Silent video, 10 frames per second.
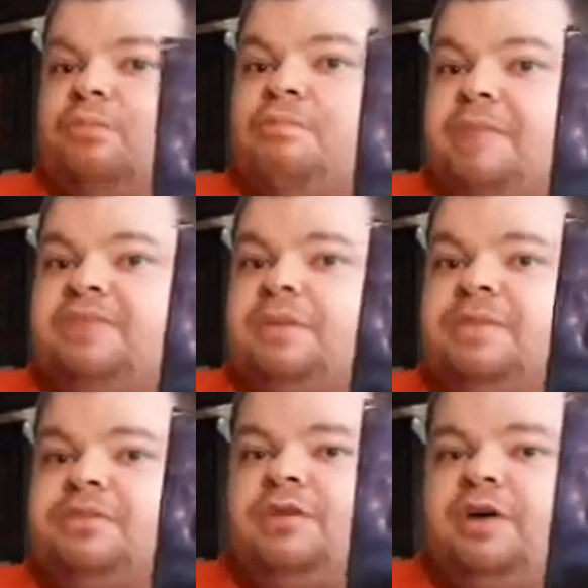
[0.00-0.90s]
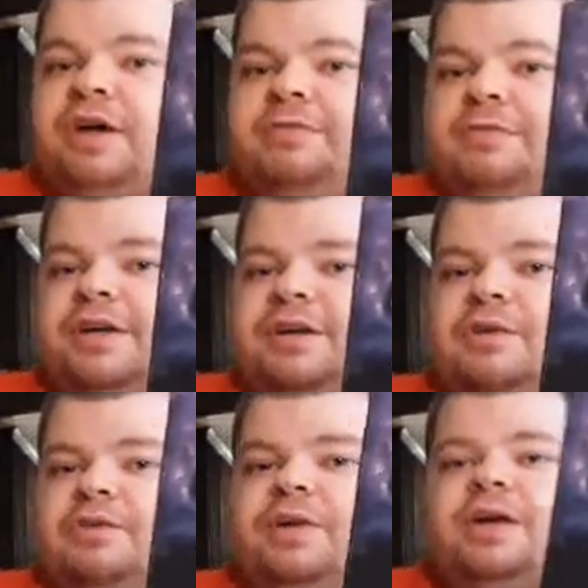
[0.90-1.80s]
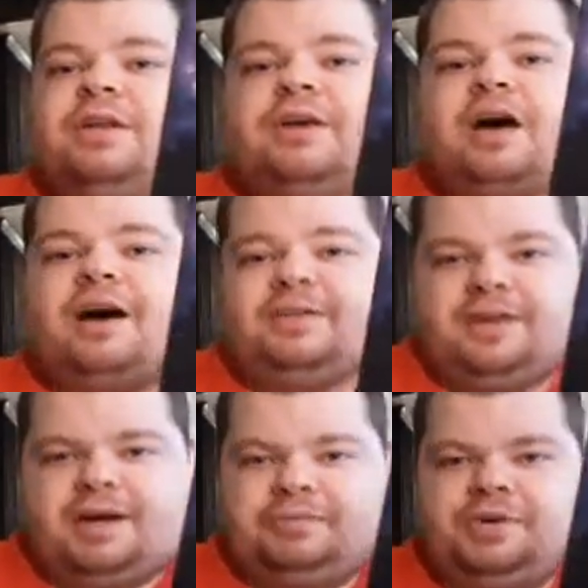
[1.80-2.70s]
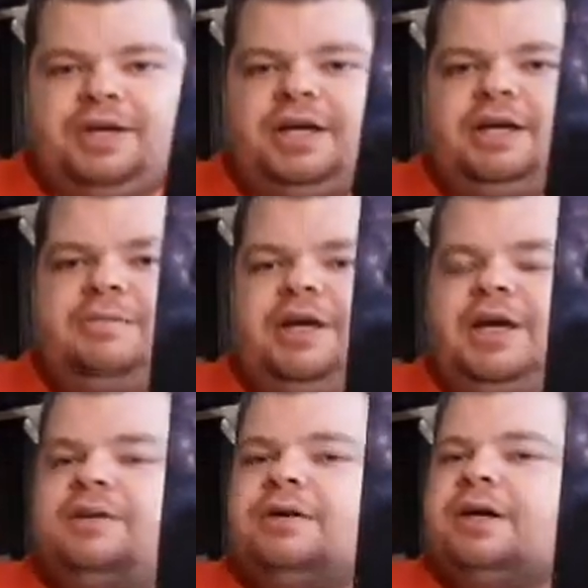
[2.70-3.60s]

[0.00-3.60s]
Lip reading: mess up his life, and you know, the guy's after him, and